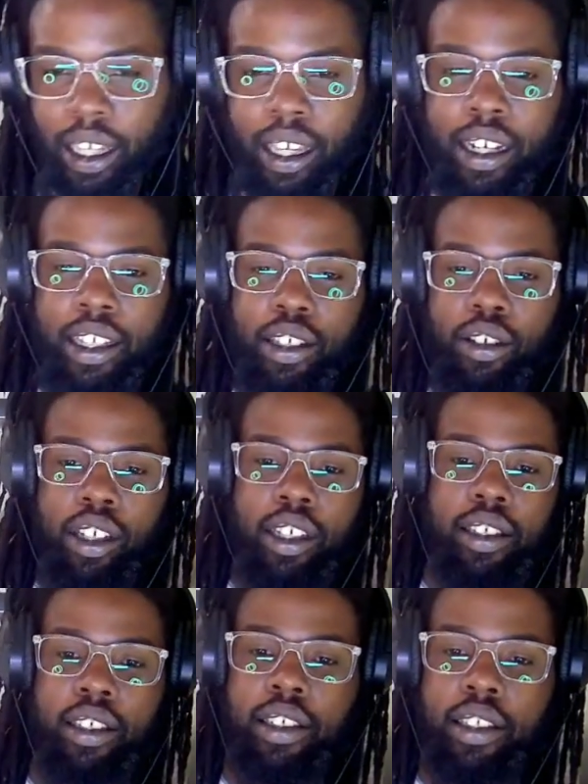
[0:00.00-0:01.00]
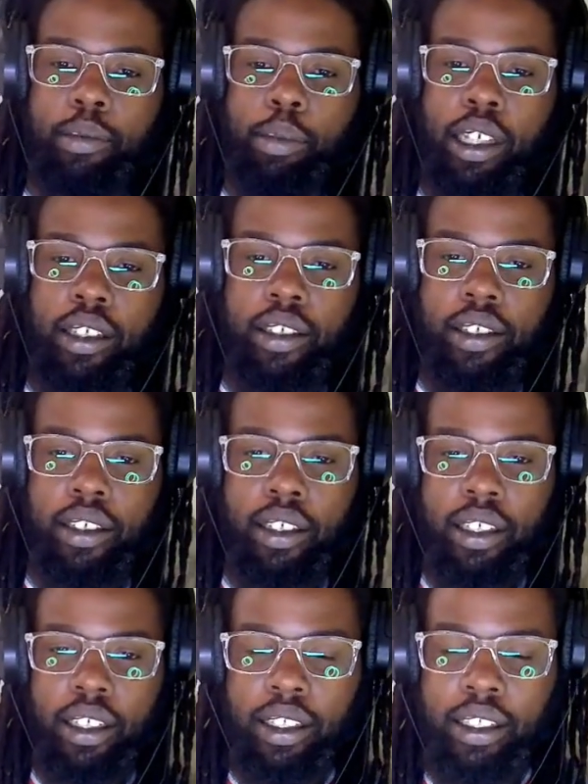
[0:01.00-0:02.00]
and it's on a consistent basis,
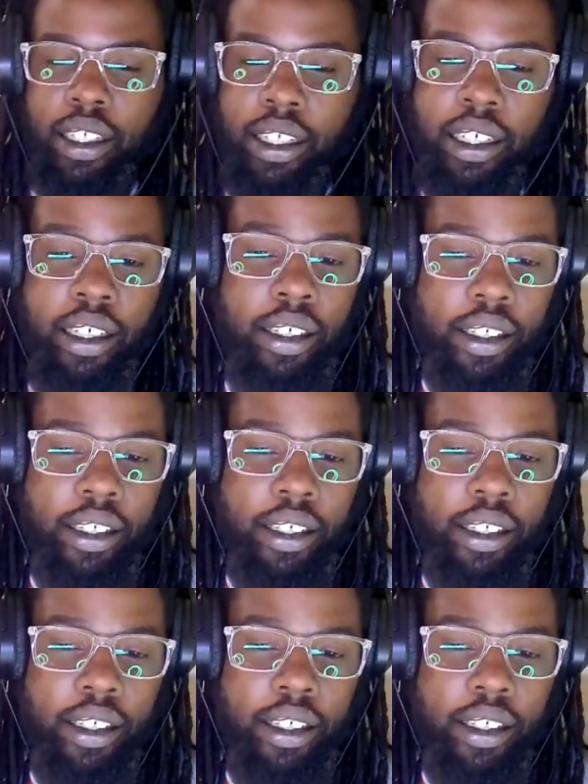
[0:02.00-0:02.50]
then,